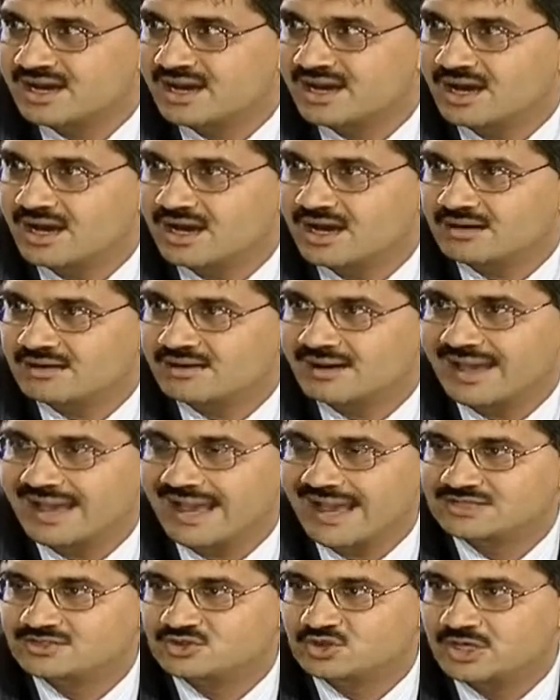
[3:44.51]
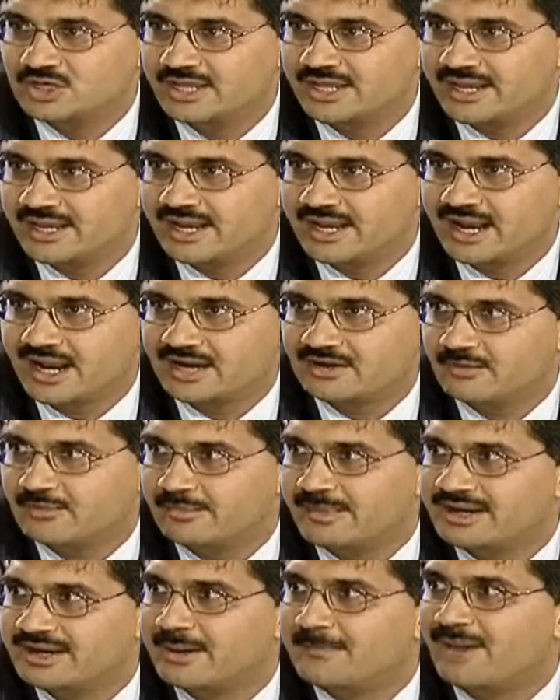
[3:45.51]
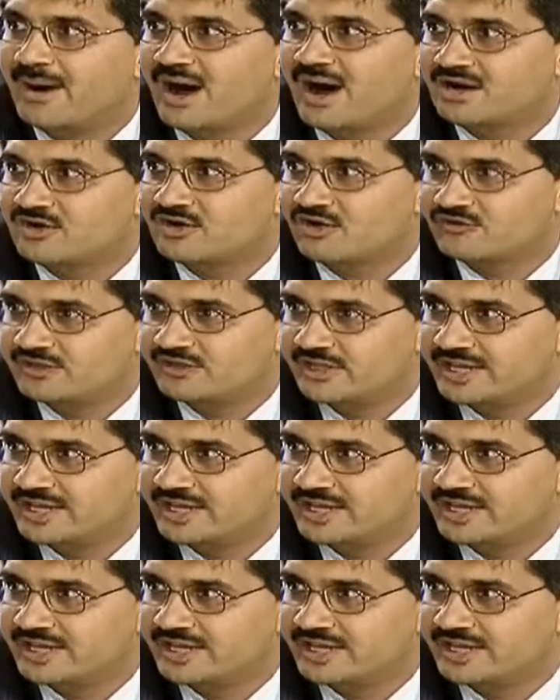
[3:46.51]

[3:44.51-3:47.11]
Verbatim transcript: uh, actually kind of made a part of